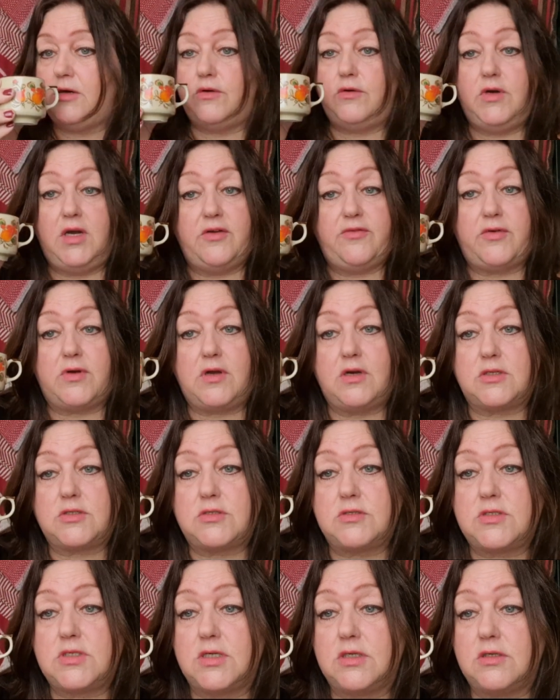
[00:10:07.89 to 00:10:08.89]
Oh, I forgot
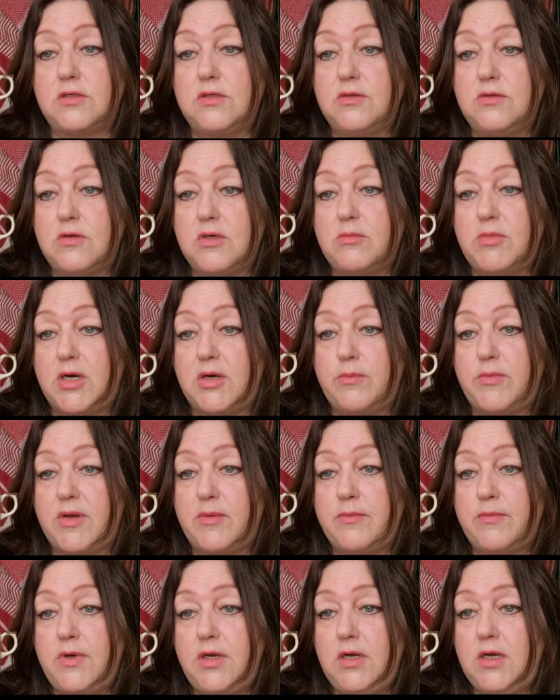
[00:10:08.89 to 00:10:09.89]
to tell you about
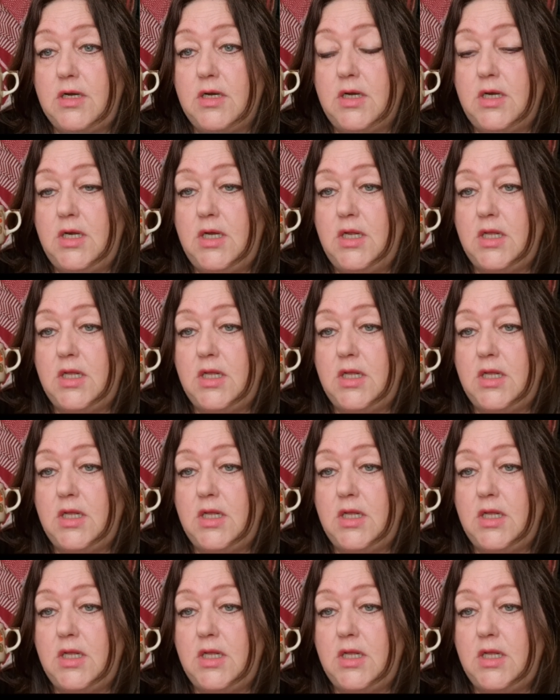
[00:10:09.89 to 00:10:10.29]
my mug.